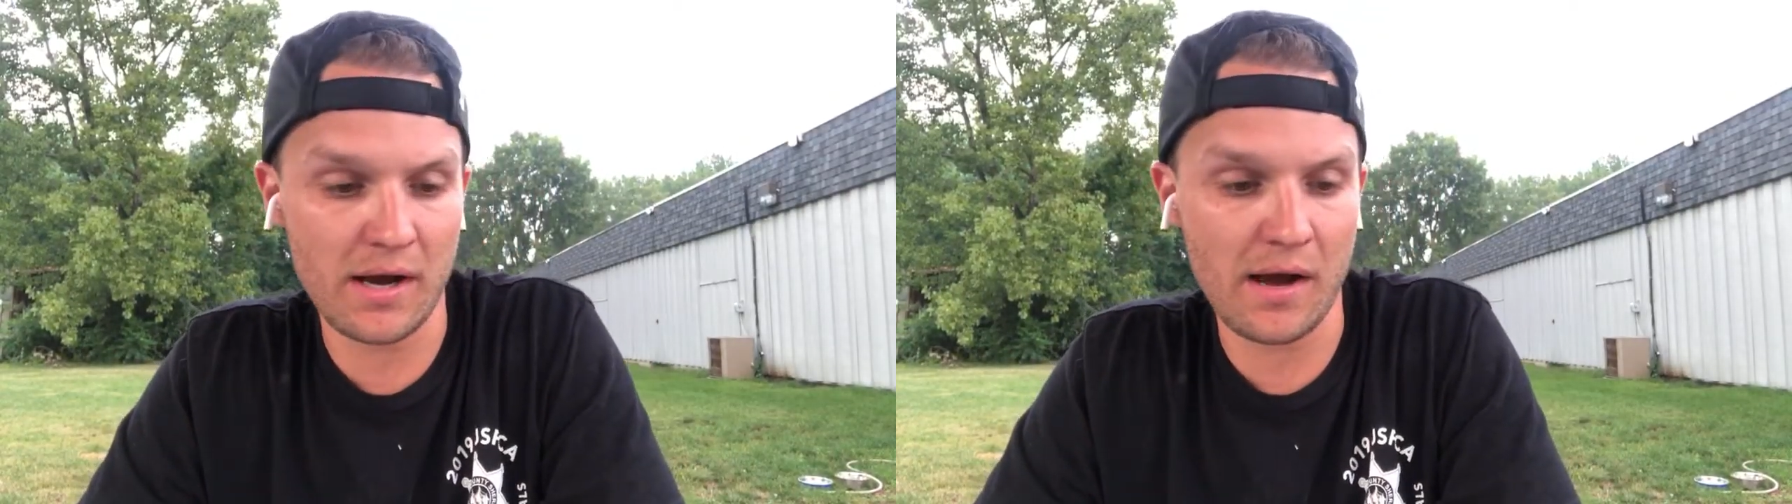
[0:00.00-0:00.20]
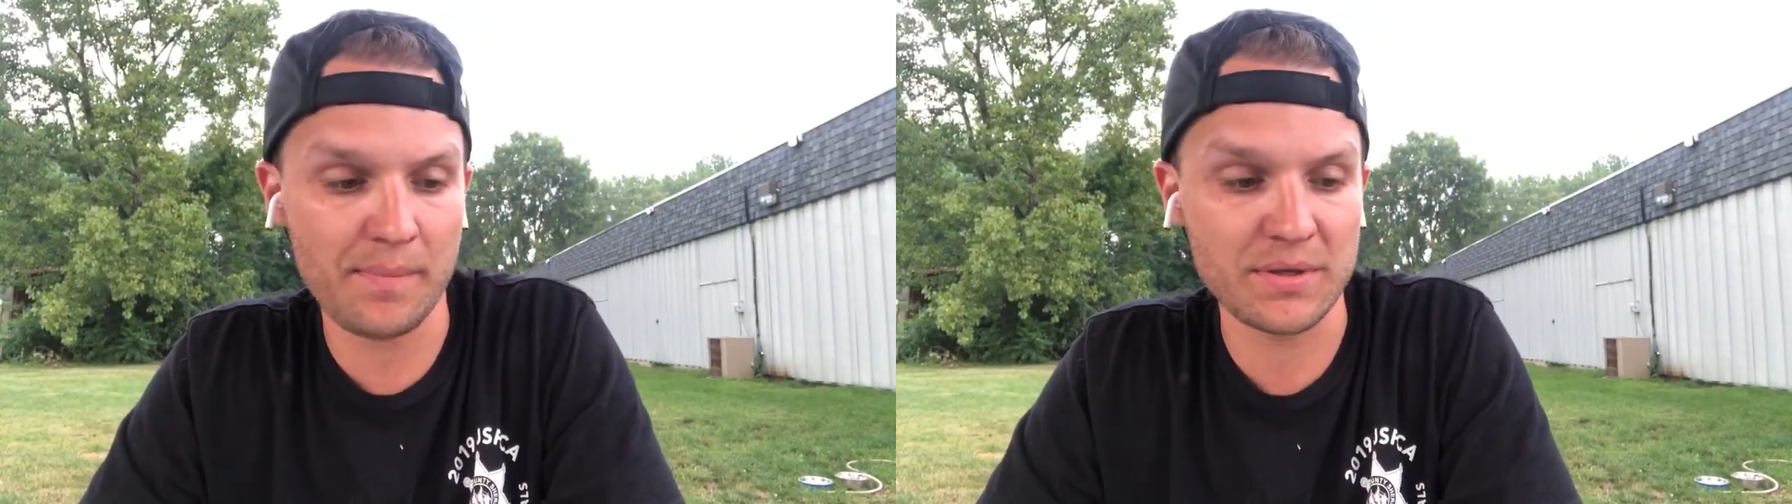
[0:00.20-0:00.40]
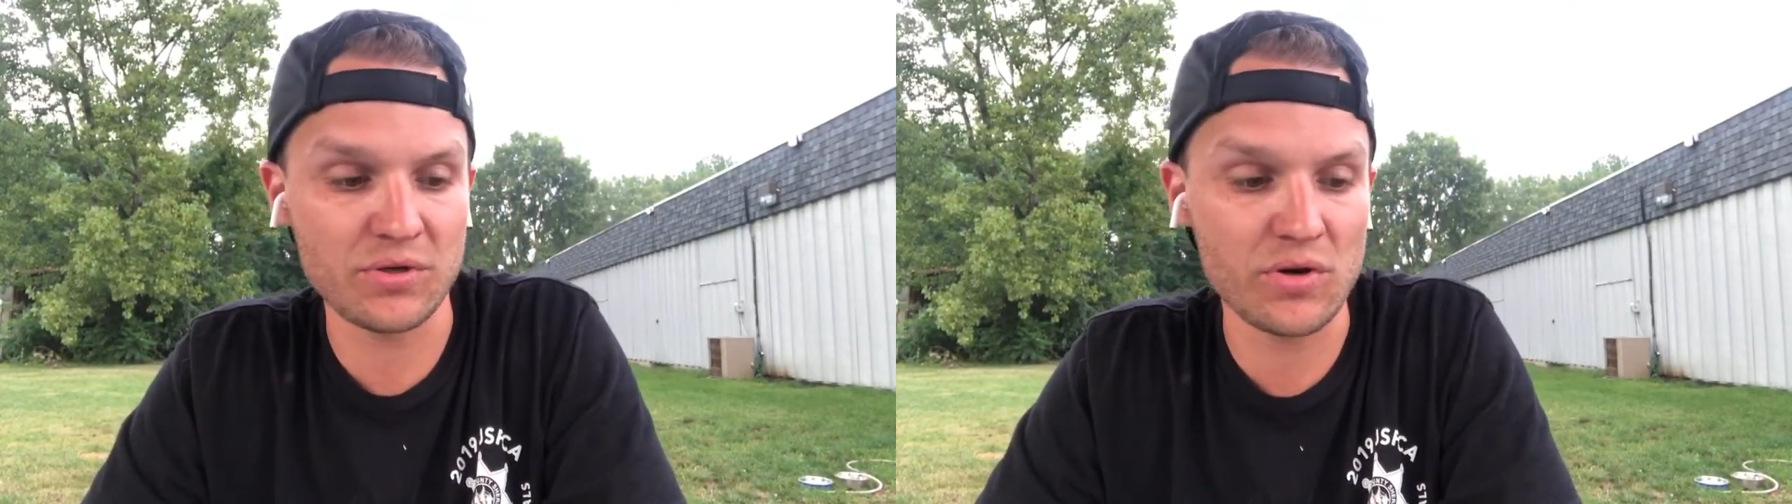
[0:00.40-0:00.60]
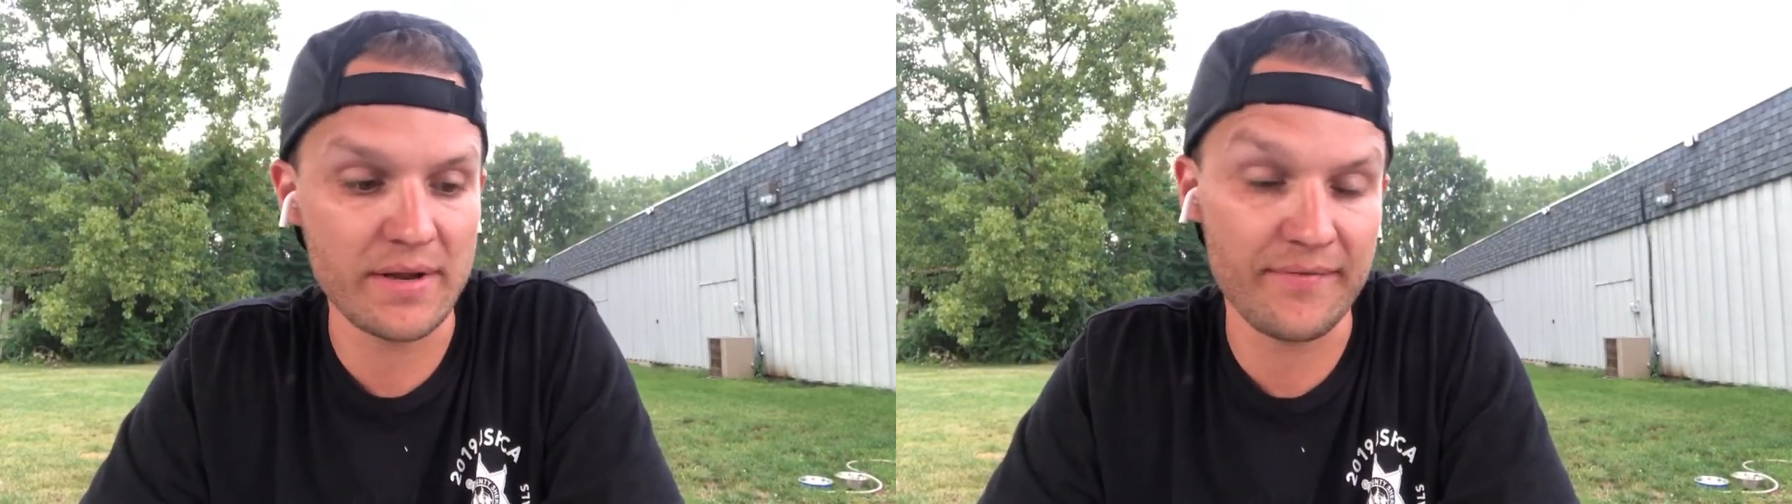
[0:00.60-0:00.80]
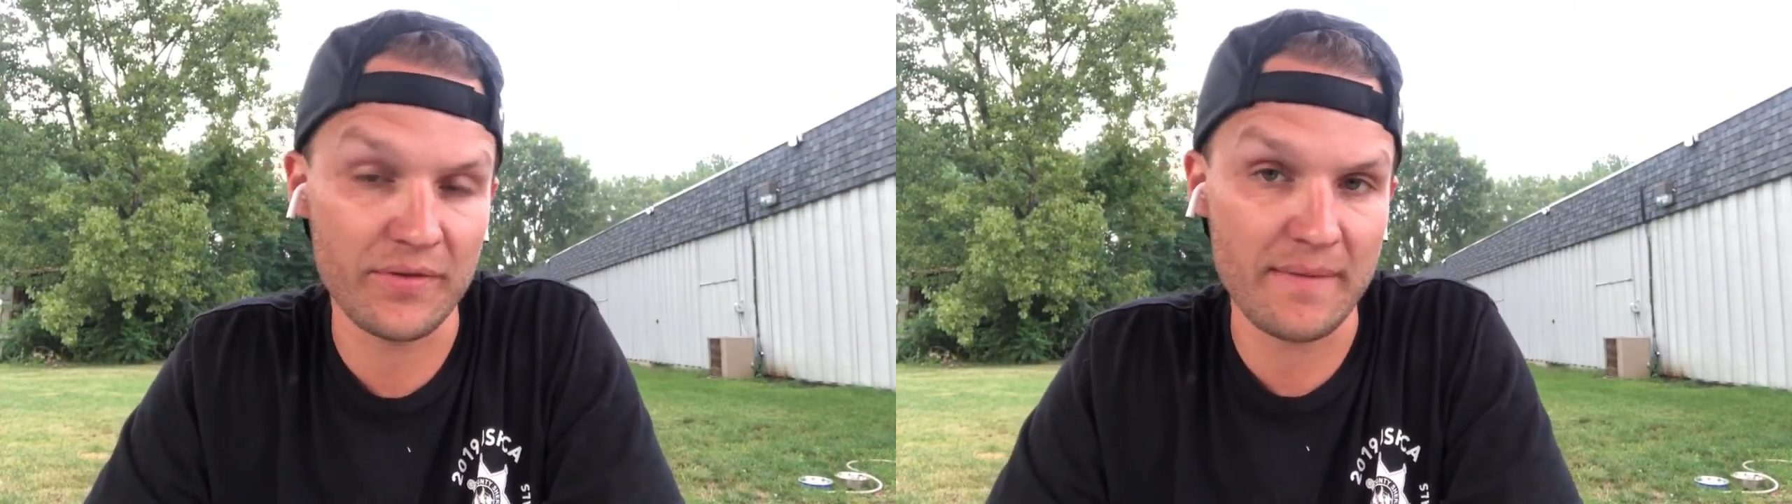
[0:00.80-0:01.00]
opportunity
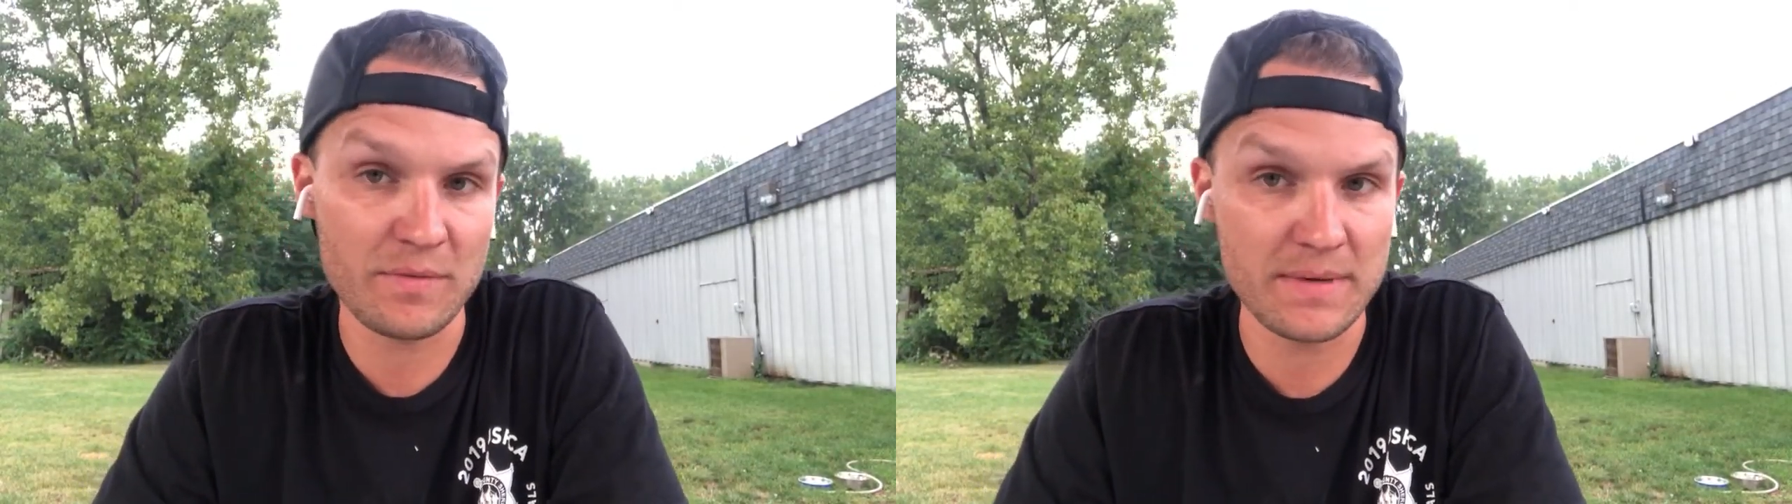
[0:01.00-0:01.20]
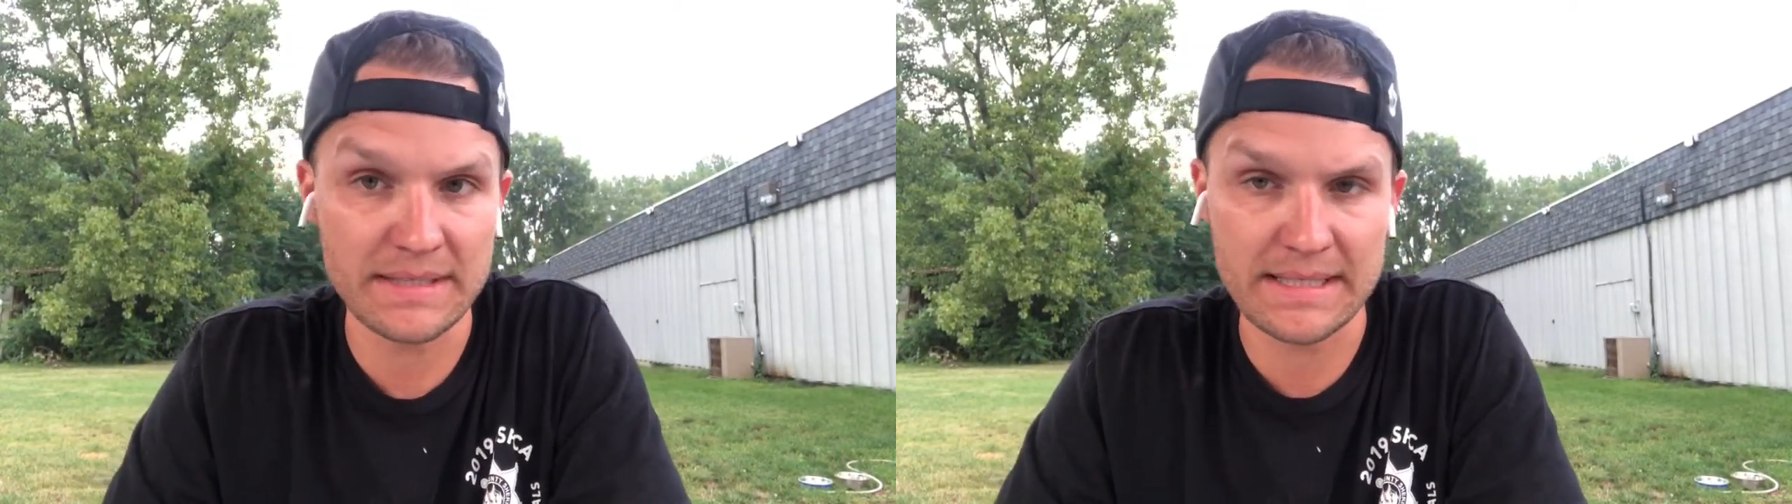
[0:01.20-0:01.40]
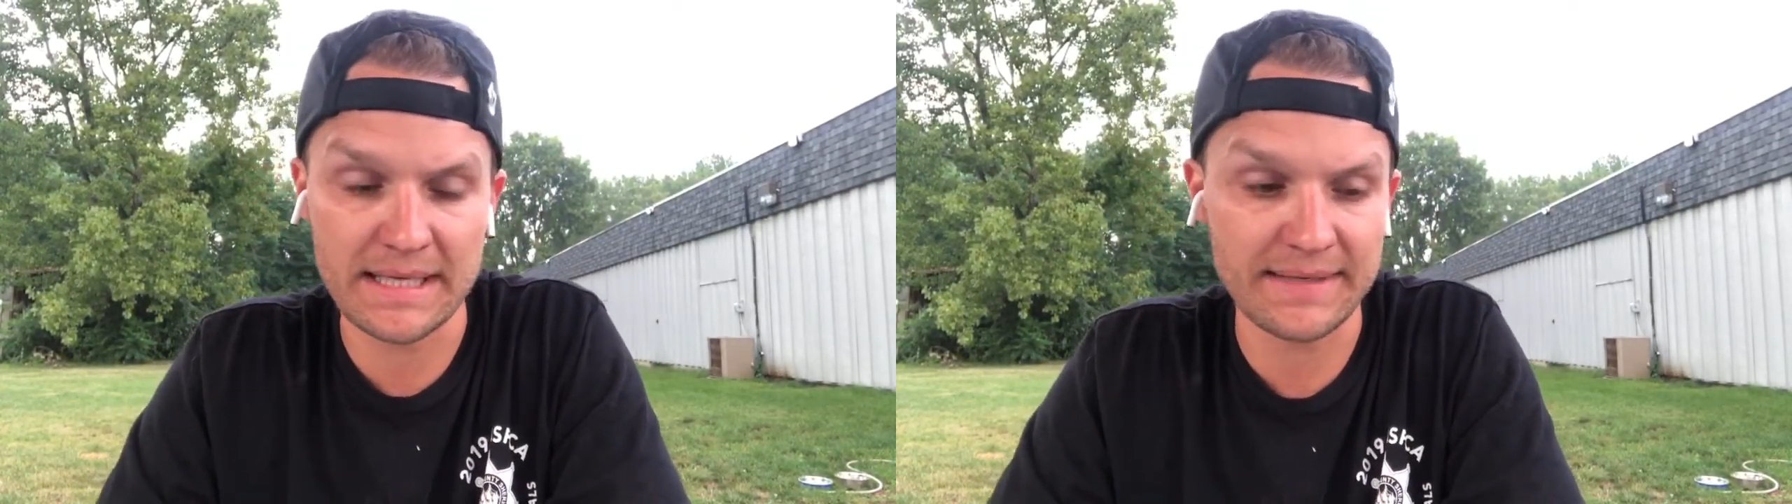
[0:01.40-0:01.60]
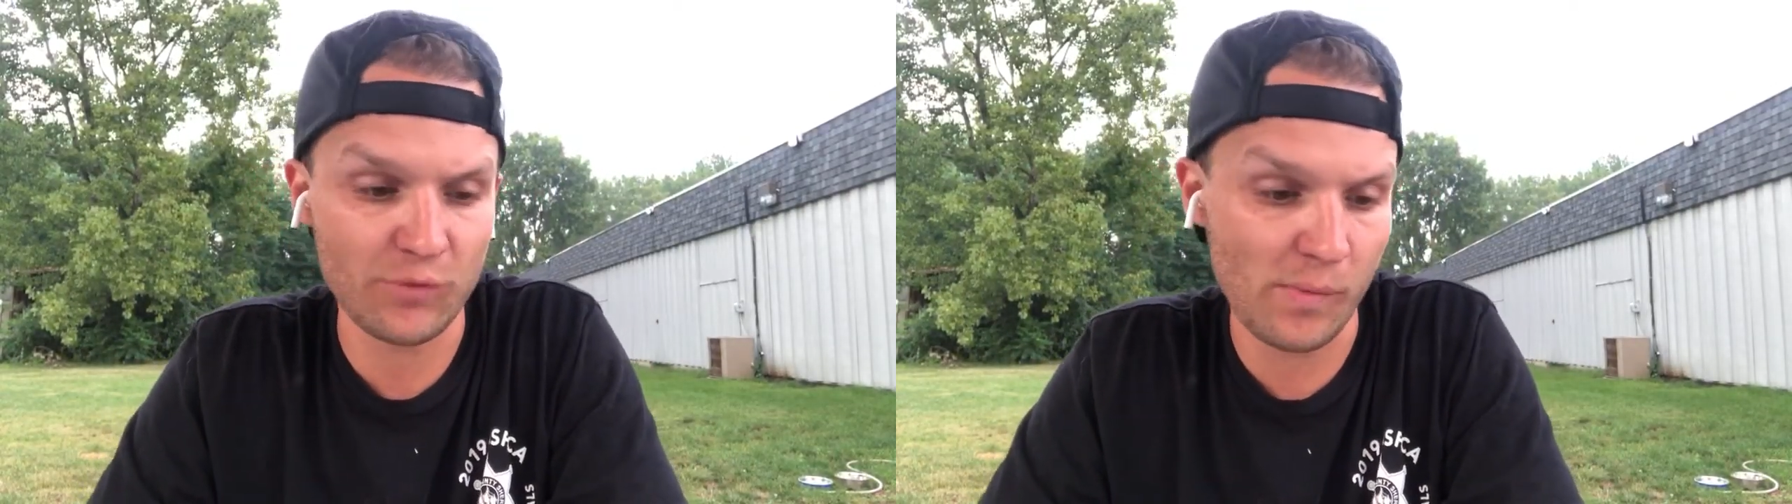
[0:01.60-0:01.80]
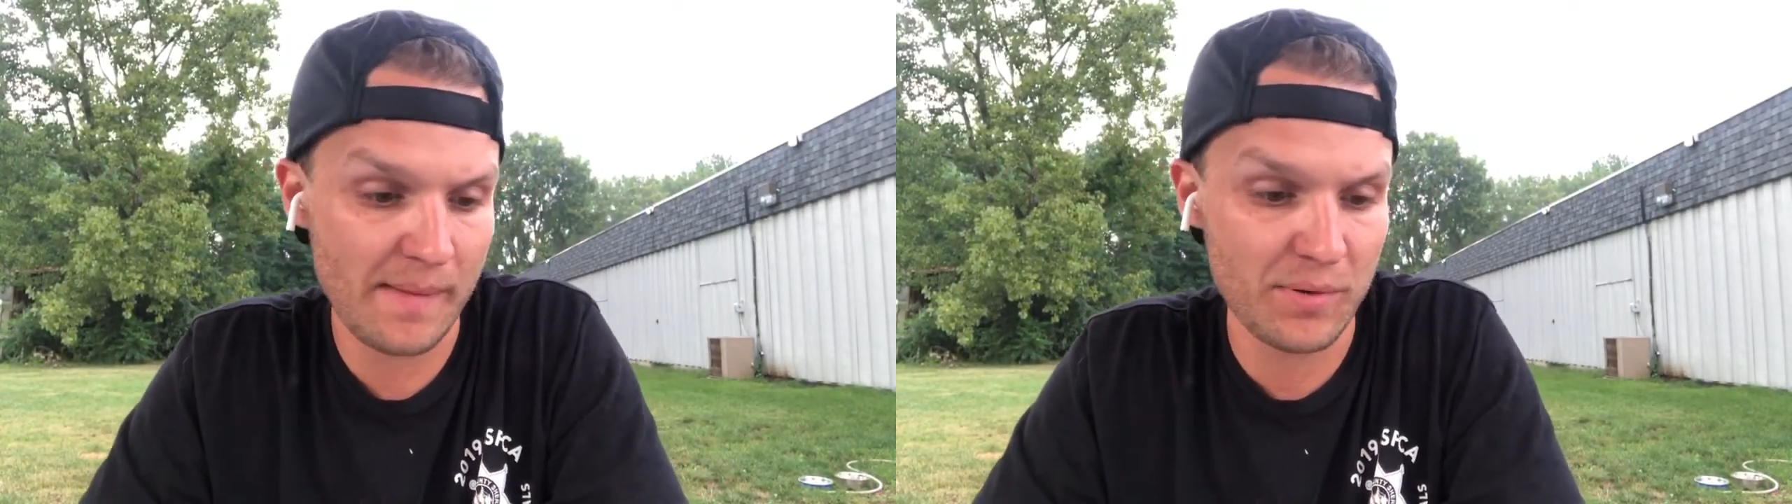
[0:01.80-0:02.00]
for them to be successful by